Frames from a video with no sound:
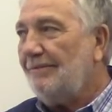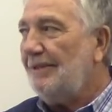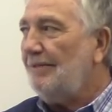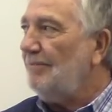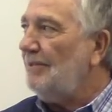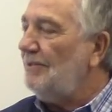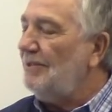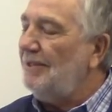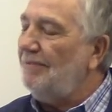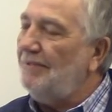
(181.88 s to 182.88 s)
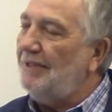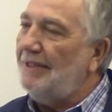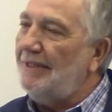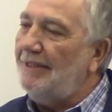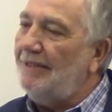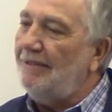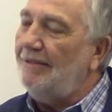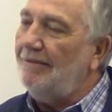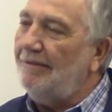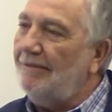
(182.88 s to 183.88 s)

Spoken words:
Well, most every day. You